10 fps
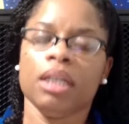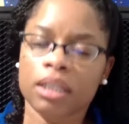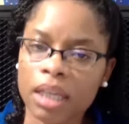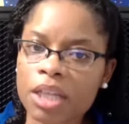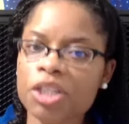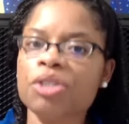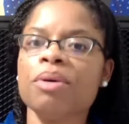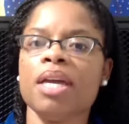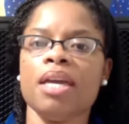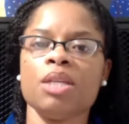The issue
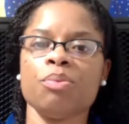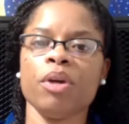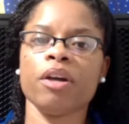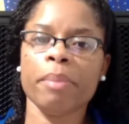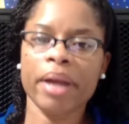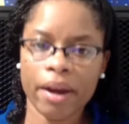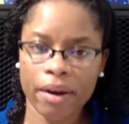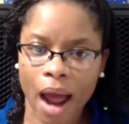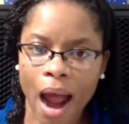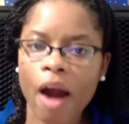is we're comparing
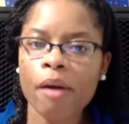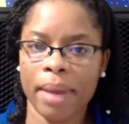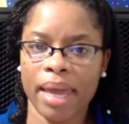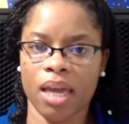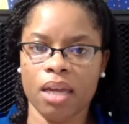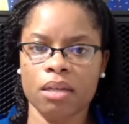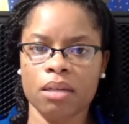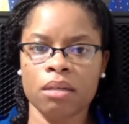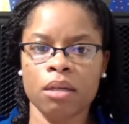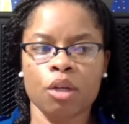our man
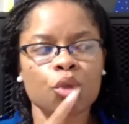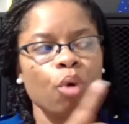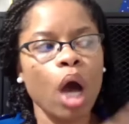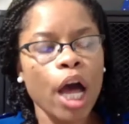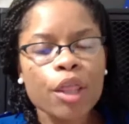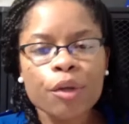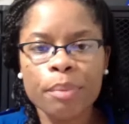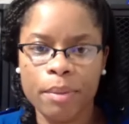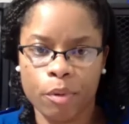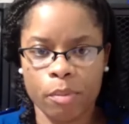to other people's